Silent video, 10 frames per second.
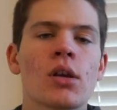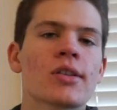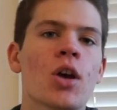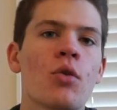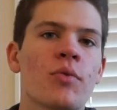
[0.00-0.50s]

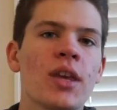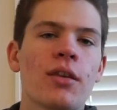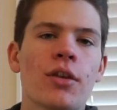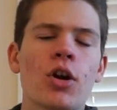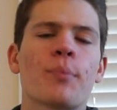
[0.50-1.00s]
So the
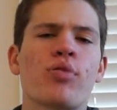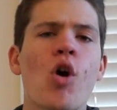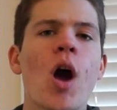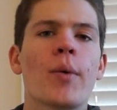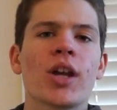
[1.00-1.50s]
third
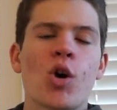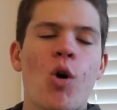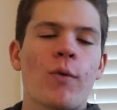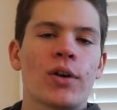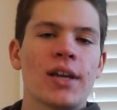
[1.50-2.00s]
pro I want to go
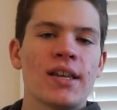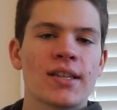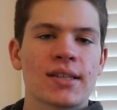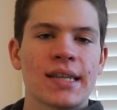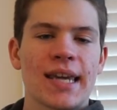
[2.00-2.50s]
over
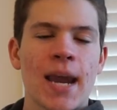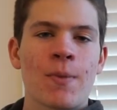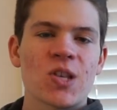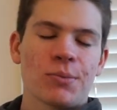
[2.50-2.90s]
is the camera's